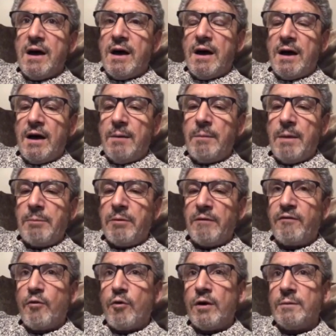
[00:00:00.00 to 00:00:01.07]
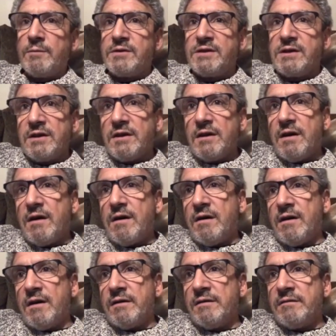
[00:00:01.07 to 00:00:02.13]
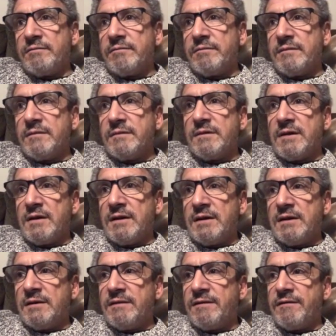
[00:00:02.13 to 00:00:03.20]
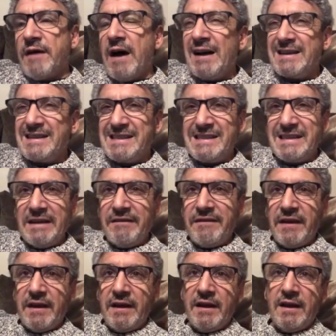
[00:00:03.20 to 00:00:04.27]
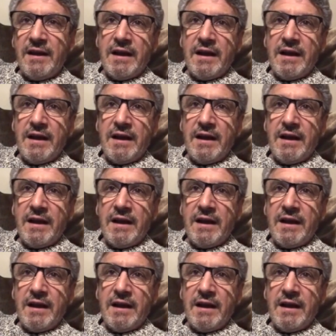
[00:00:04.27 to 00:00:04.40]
I performed on Fox TV.